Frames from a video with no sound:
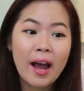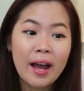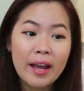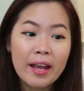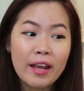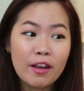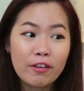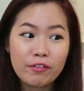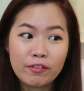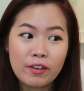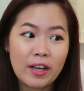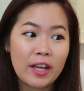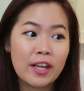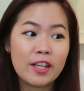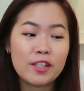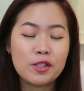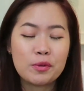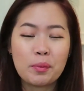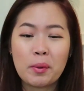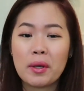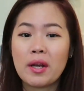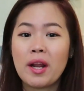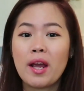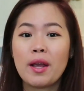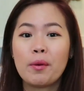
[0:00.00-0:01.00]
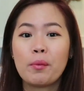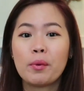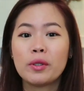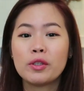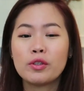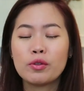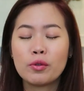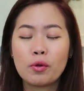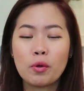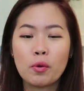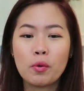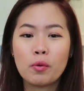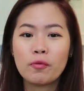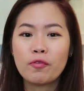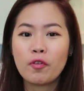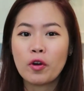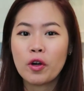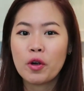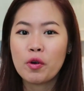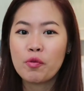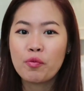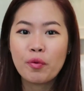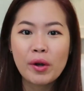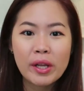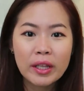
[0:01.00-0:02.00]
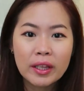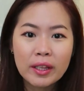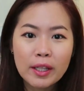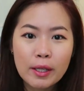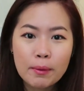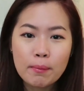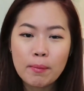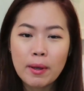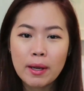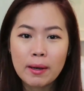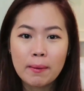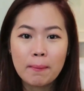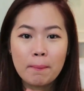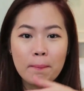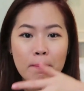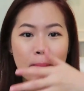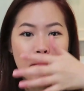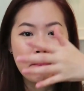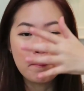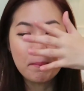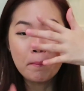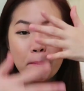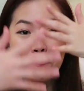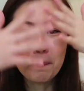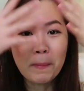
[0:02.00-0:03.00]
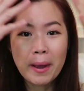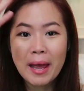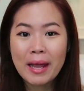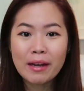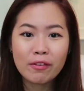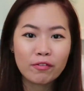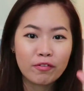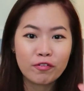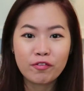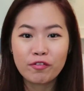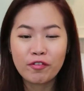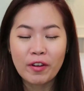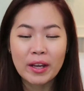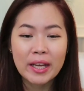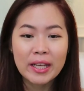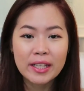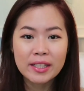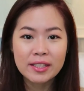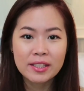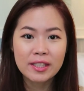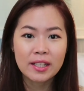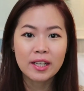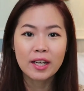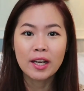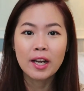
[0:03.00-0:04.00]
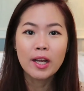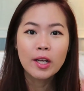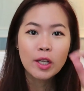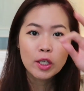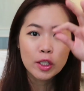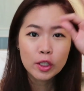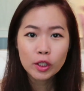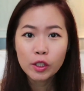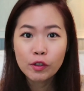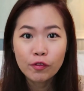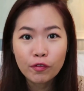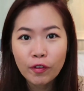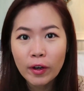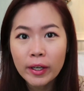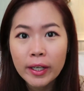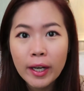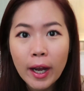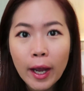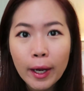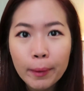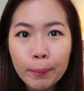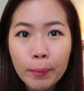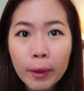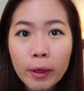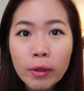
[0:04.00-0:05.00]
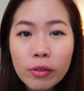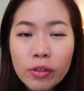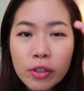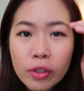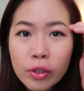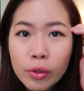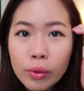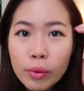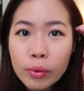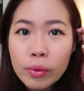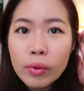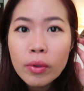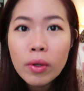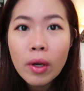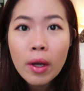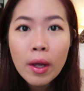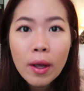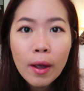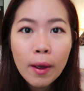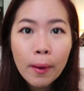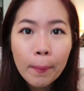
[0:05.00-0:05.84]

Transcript: I have days when I want to go for a red lip and matte face and defined eyebrows too,